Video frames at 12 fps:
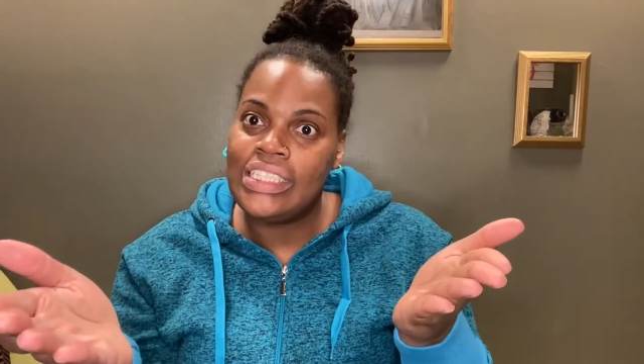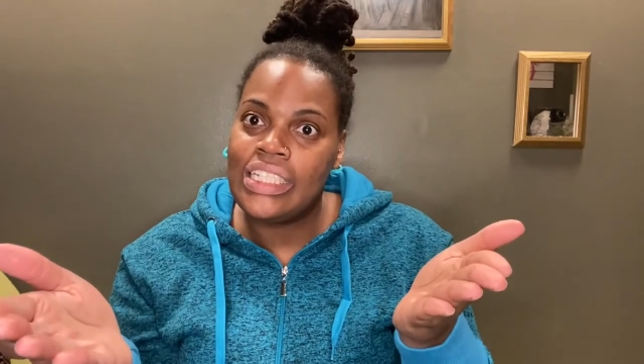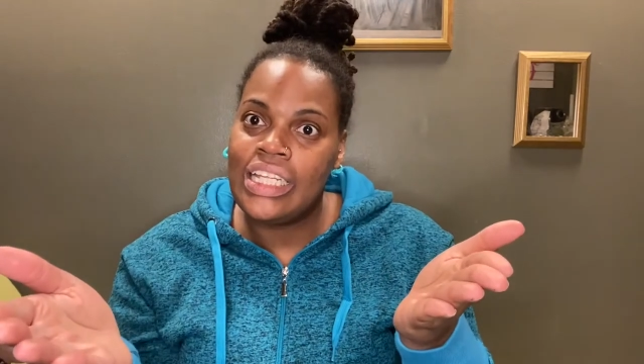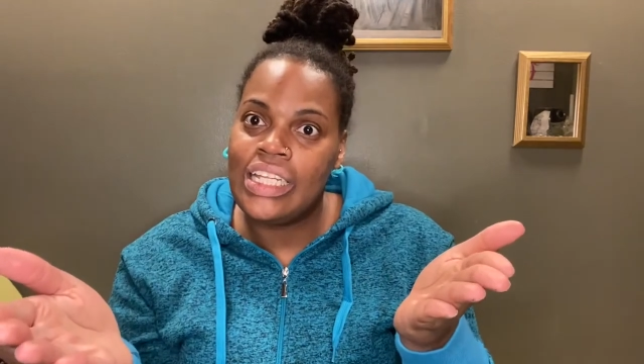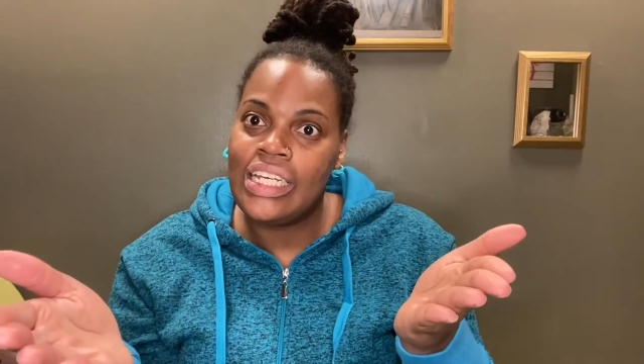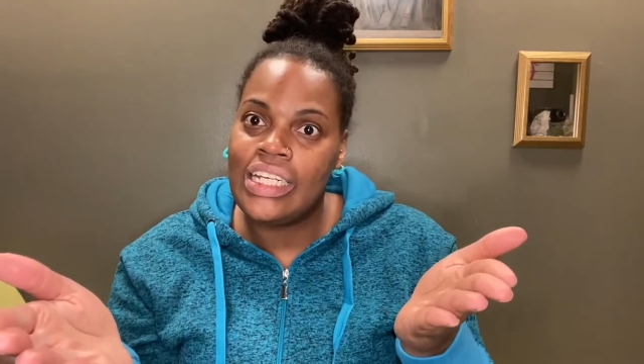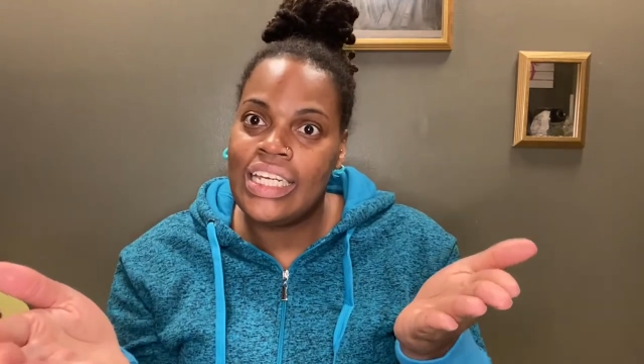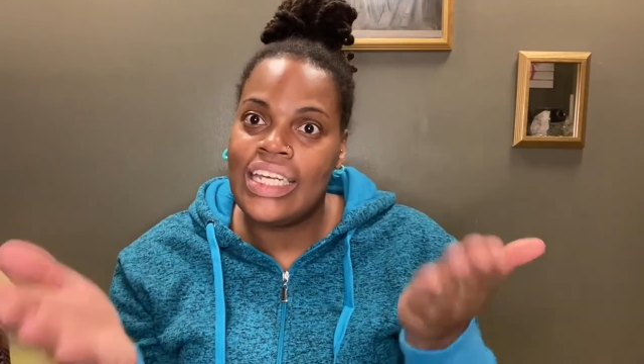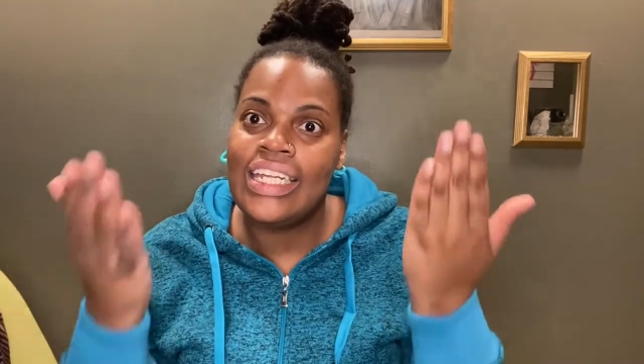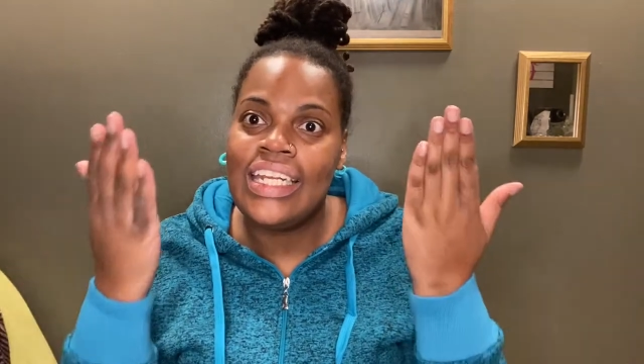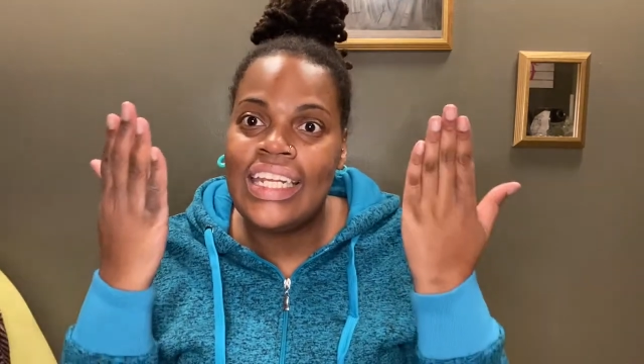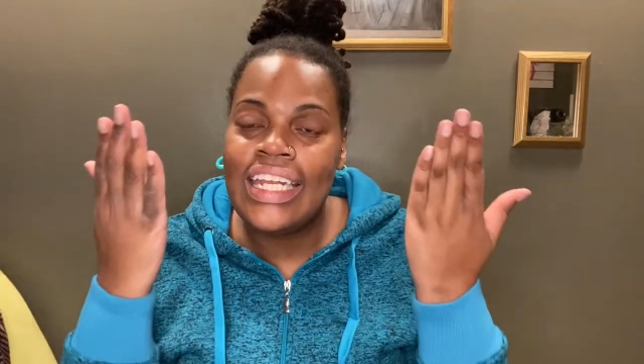other
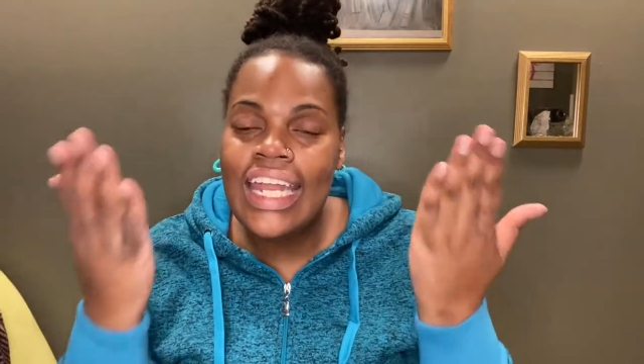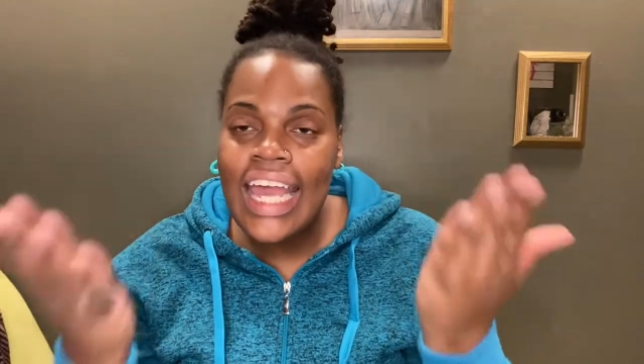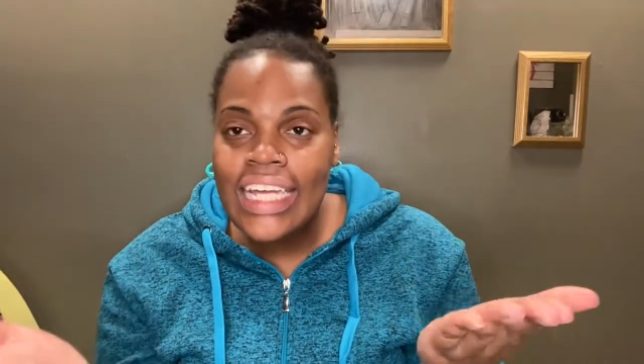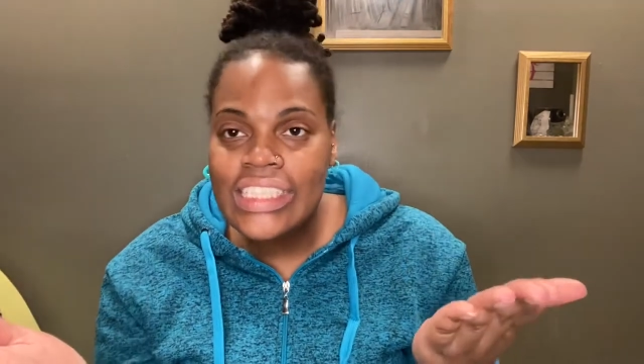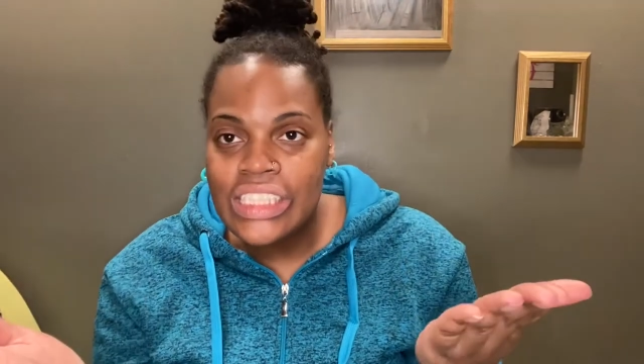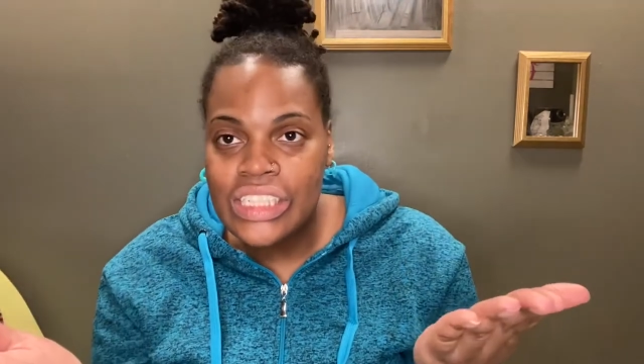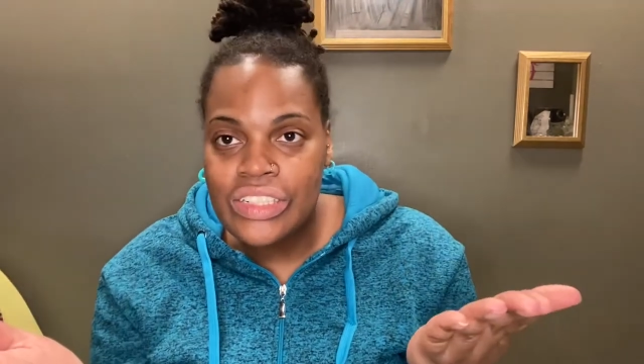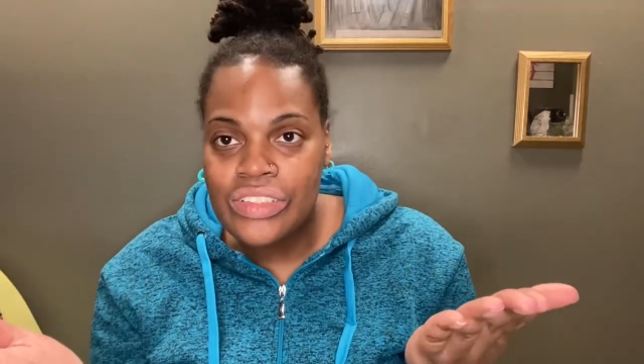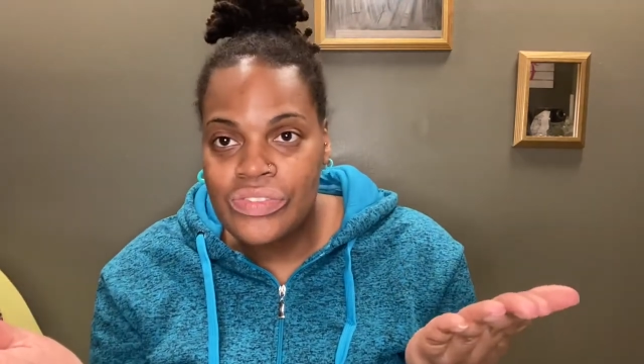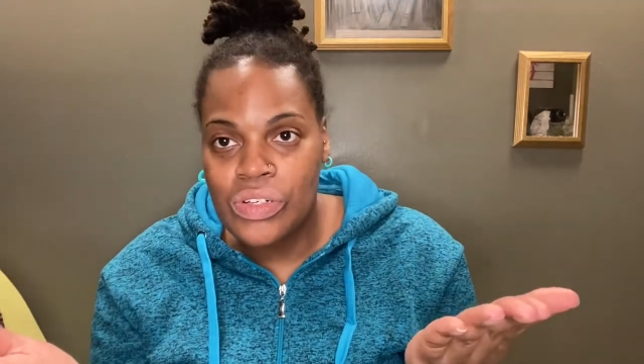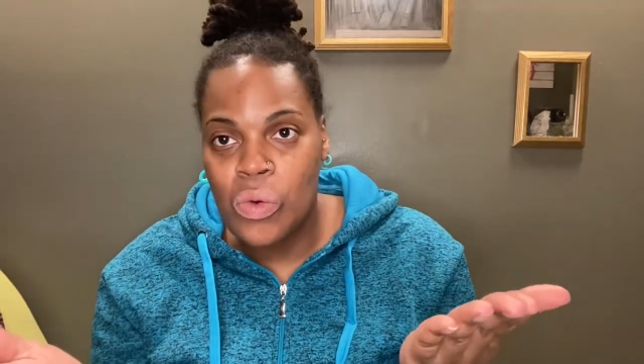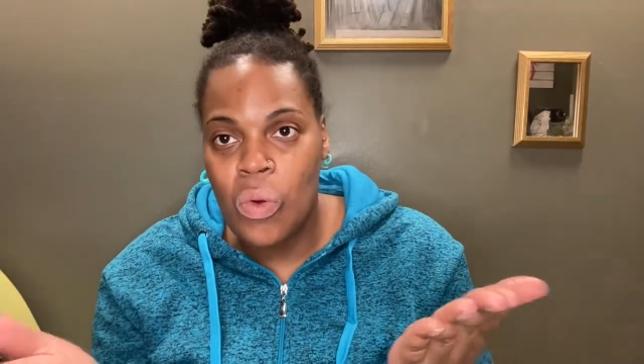again next year
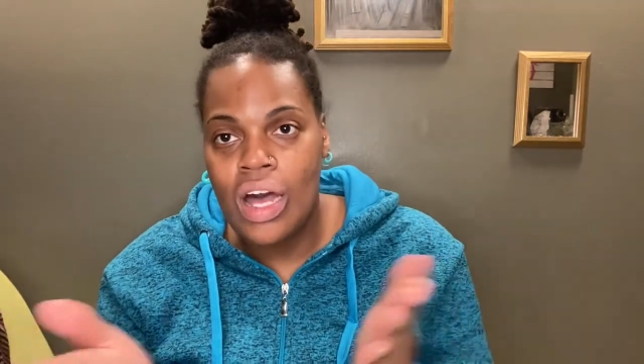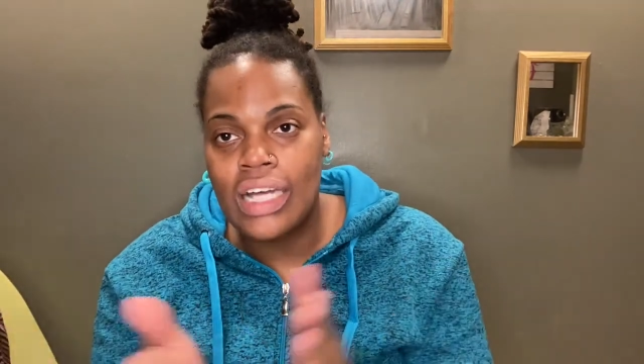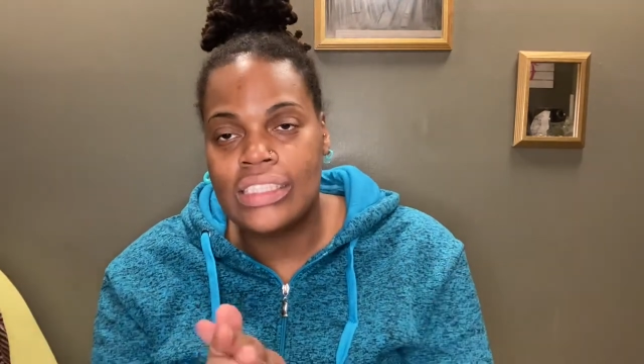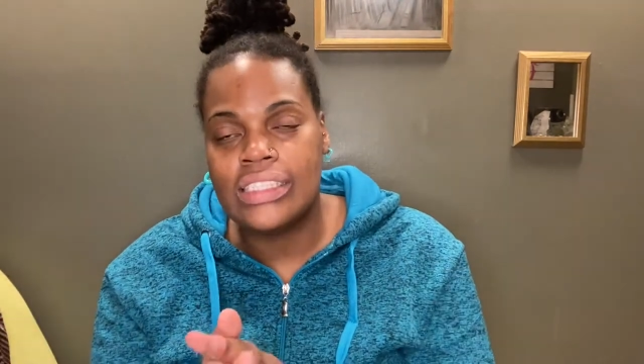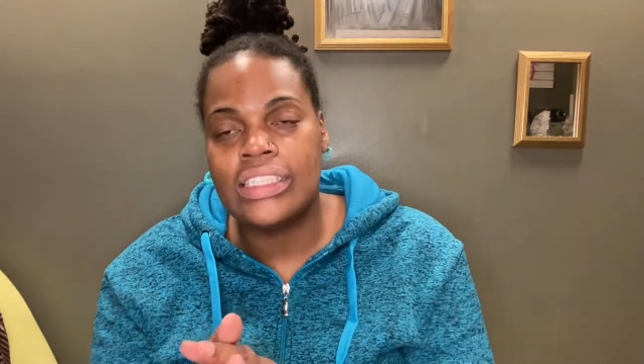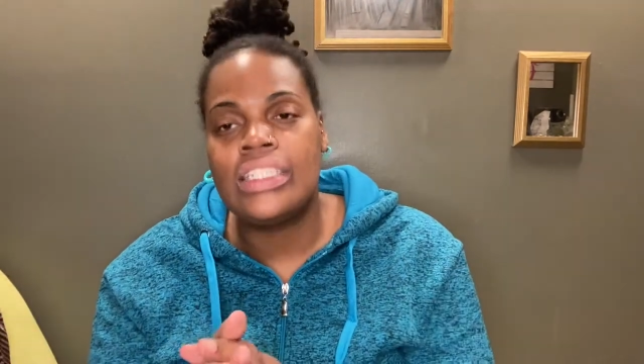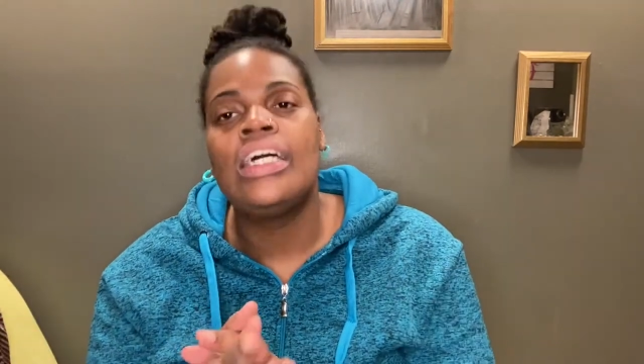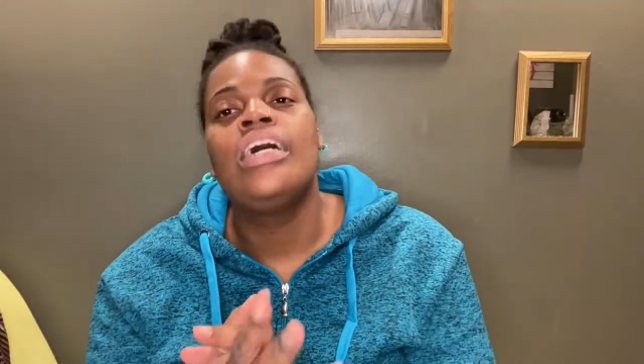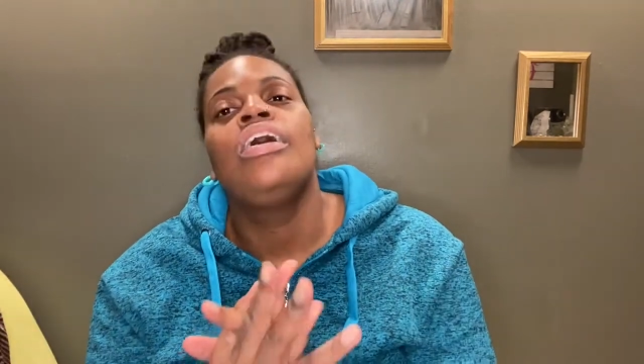for Kwanzaa,